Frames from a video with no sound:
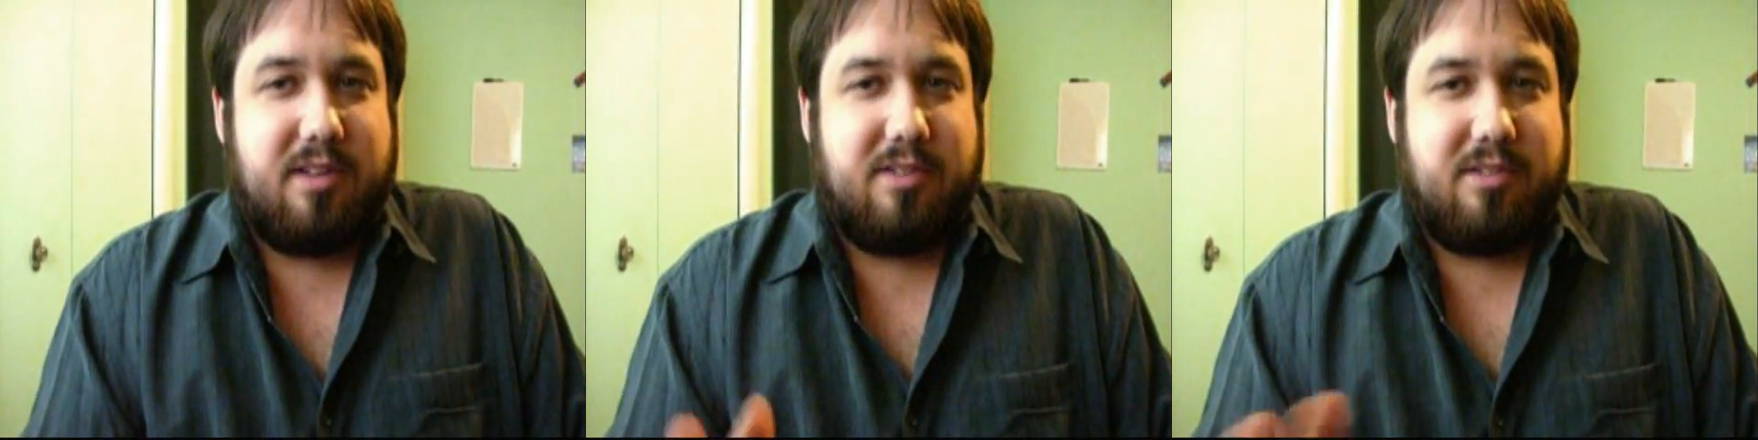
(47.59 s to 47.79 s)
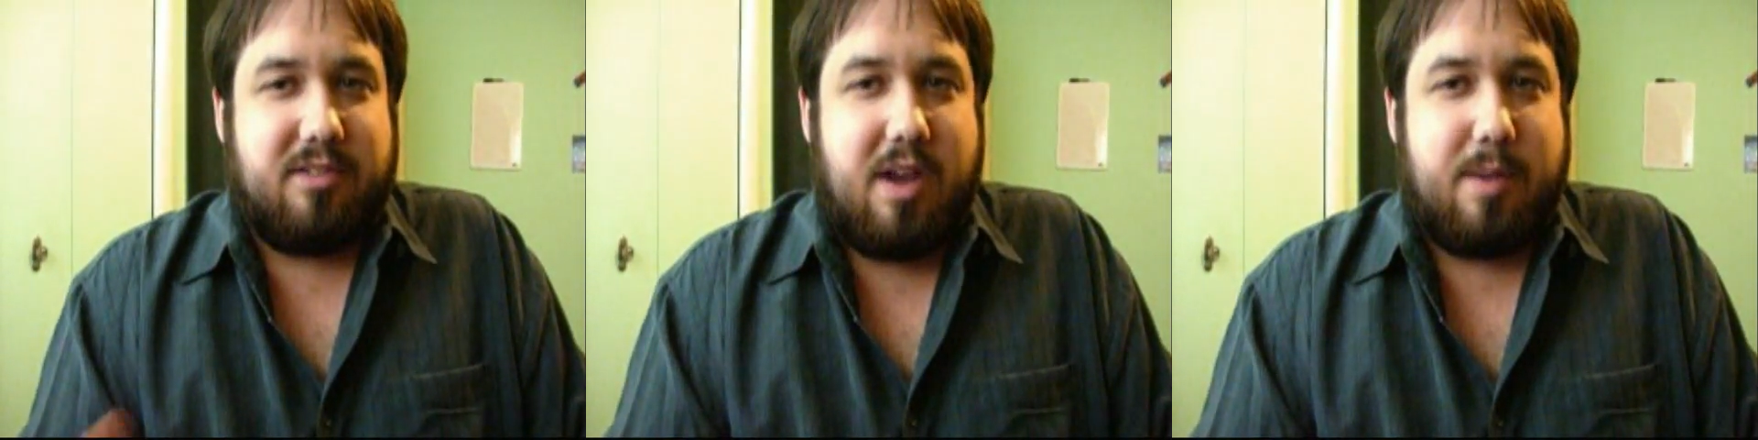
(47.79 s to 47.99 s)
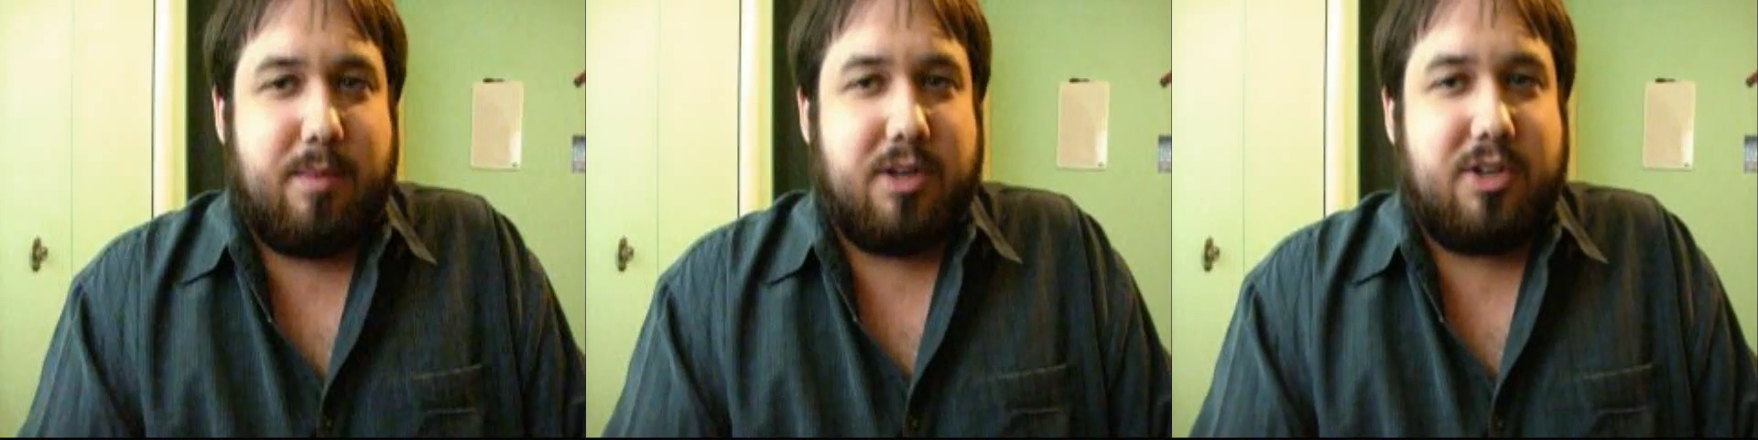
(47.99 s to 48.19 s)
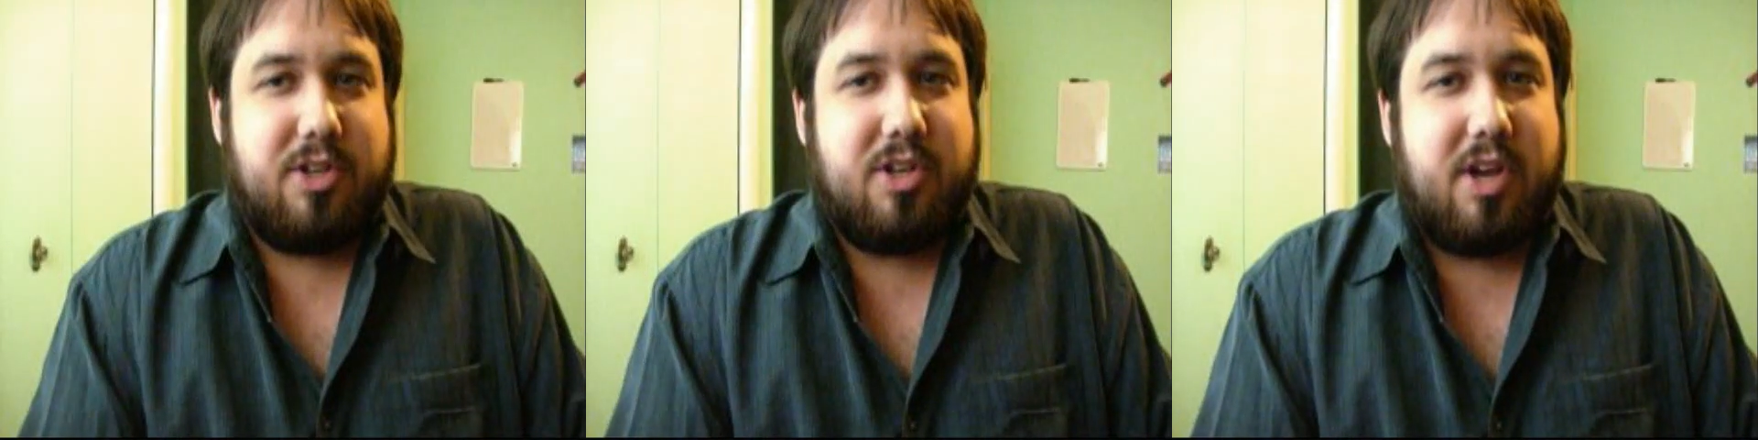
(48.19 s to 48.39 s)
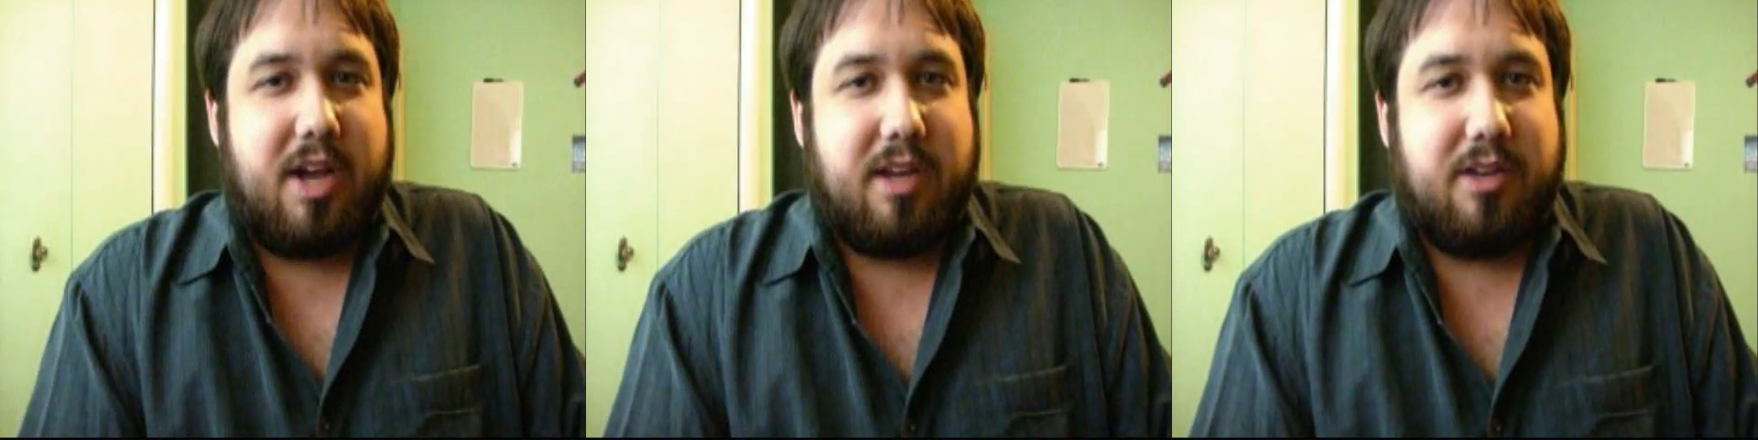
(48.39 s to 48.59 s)
There's not
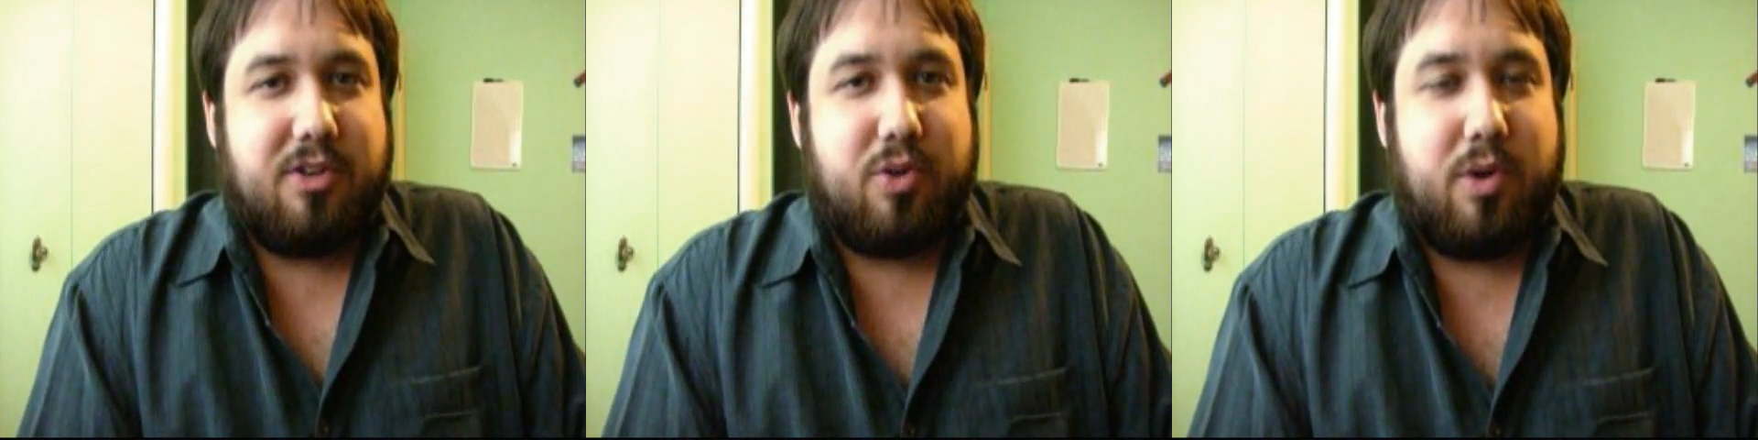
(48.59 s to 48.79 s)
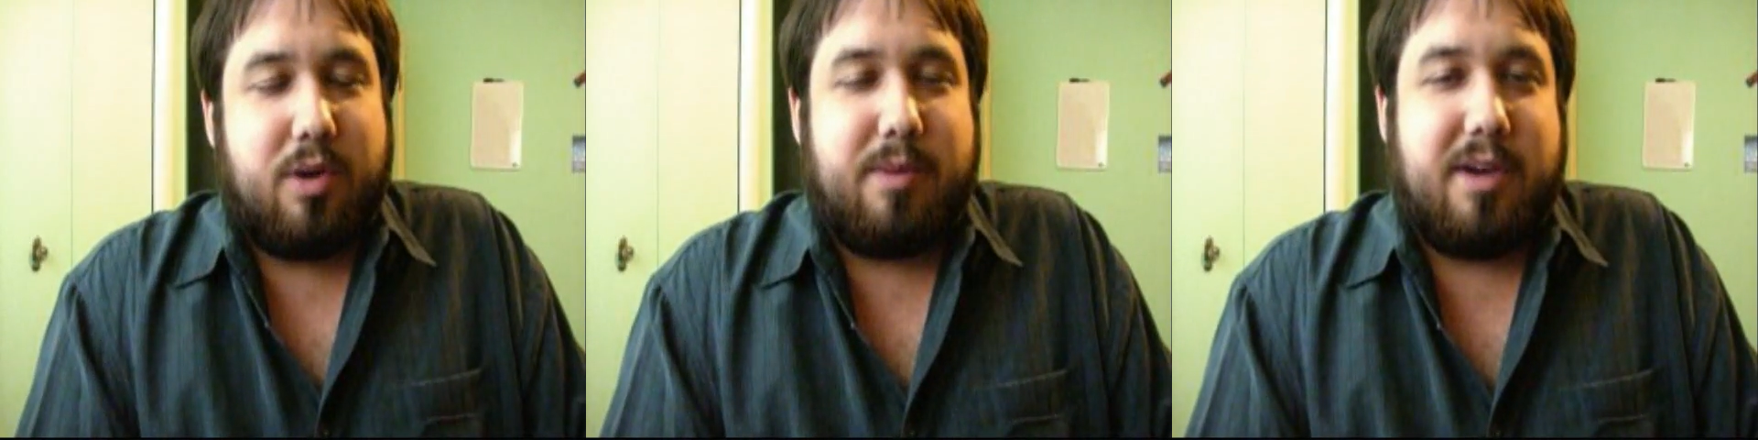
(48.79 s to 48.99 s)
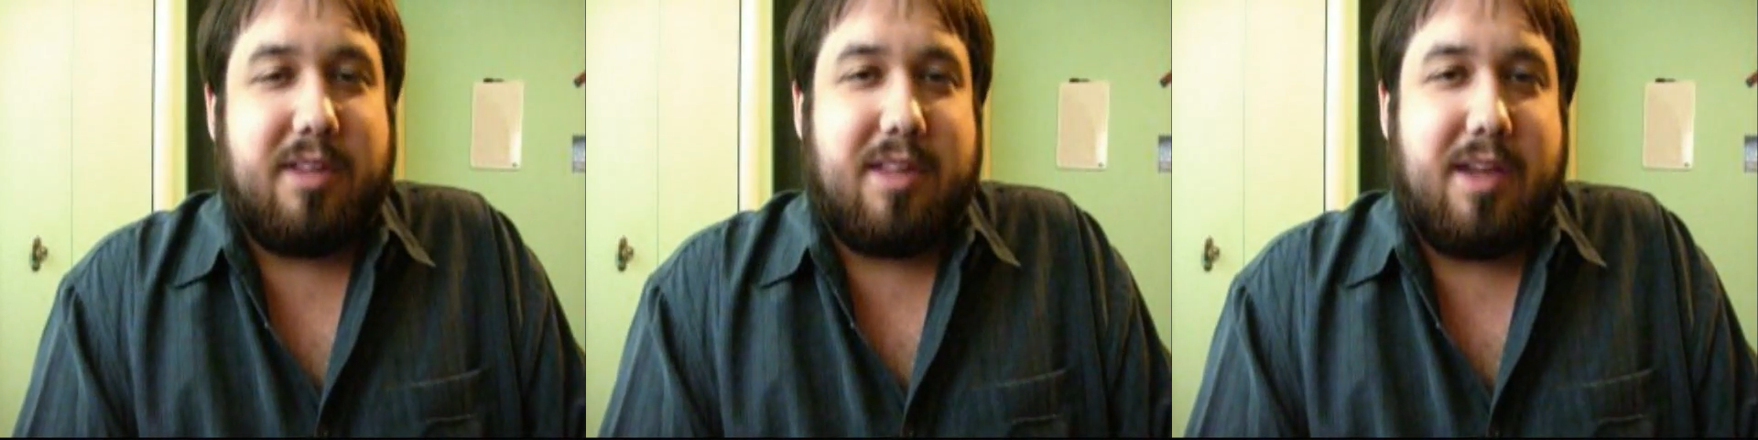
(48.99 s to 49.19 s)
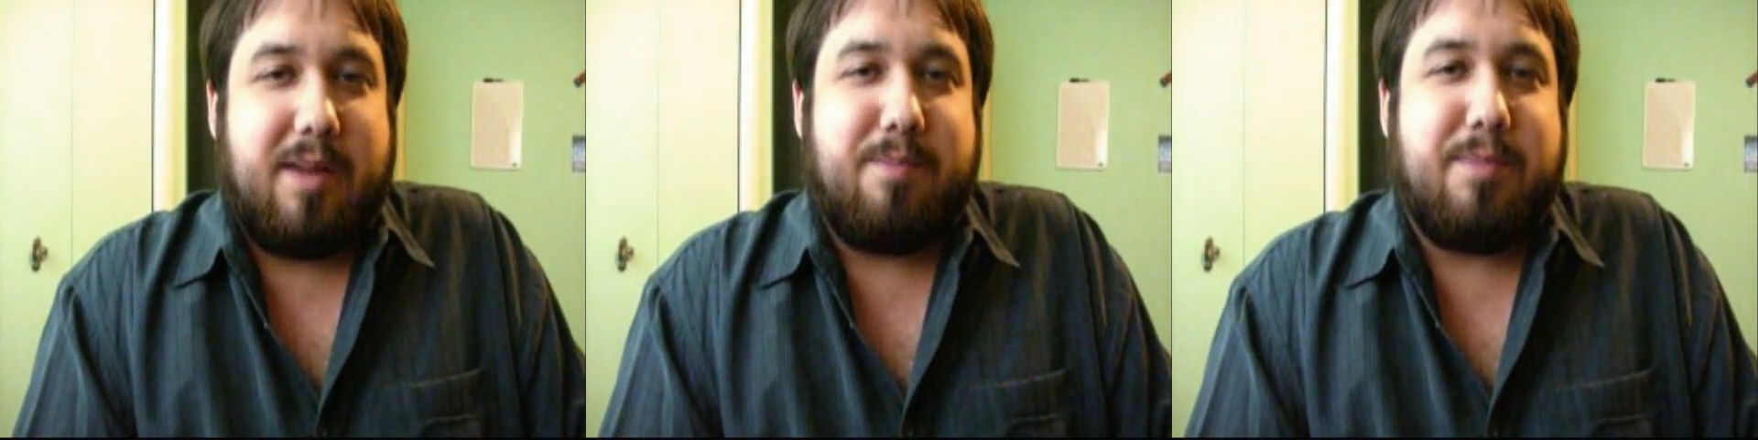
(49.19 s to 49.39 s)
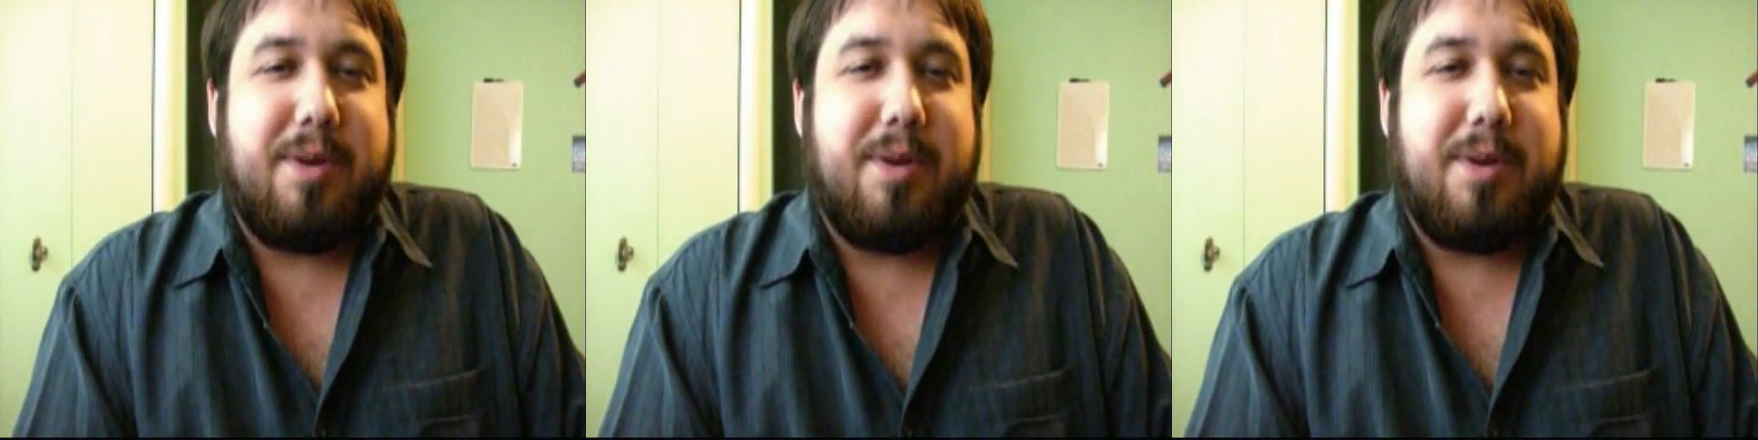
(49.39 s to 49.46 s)
much I enjoy about that.